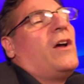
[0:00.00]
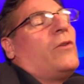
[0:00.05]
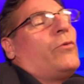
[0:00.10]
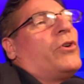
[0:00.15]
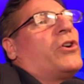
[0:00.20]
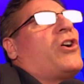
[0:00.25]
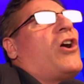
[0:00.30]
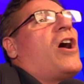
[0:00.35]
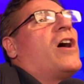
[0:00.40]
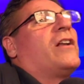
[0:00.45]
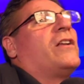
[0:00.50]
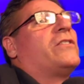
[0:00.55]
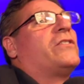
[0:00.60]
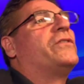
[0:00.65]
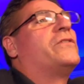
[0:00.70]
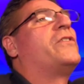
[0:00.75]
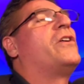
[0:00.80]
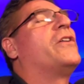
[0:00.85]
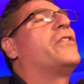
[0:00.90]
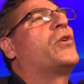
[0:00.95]
regardless of
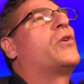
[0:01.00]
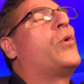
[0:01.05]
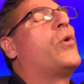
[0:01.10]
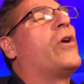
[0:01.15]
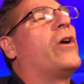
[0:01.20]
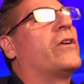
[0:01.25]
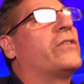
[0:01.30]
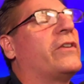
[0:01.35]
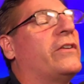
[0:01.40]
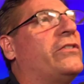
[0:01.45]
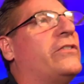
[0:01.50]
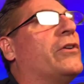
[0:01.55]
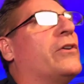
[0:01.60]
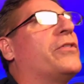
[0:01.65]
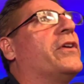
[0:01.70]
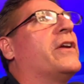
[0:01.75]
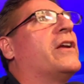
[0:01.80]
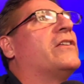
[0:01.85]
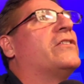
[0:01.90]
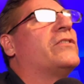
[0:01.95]
all the quirks, I still
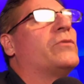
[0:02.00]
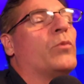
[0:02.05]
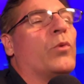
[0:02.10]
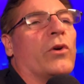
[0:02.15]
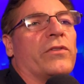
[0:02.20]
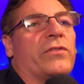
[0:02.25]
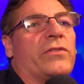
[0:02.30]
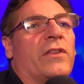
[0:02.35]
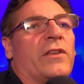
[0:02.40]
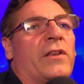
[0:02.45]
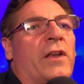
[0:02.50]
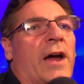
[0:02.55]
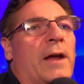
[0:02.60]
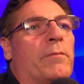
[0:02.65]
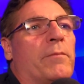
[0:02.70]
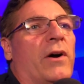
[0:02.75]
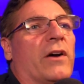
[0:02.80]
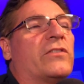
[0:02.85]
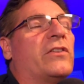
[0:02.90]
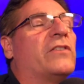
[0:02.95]
think it's worth the nine
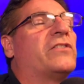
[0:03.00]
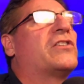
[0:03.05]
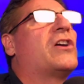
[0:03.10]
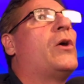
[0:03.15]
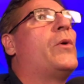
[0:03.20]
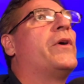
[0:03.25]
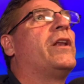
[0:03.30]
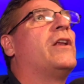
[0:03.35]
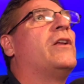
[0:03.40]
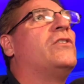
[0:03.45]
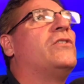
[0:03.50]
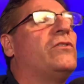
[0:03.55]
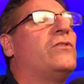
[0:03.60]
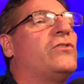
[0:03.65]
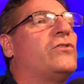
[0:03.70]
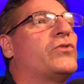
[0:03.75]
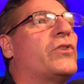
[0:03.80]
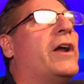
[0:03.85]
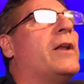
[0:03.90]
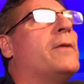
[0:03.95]
bucks. Let's go in and
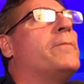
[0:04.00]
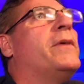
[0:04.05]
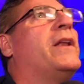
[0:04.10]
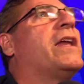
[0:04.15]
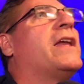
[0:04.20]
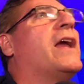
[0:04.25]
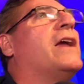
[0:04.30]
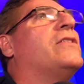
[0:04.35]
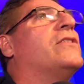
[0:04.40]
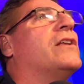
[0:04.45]
try to mitigate the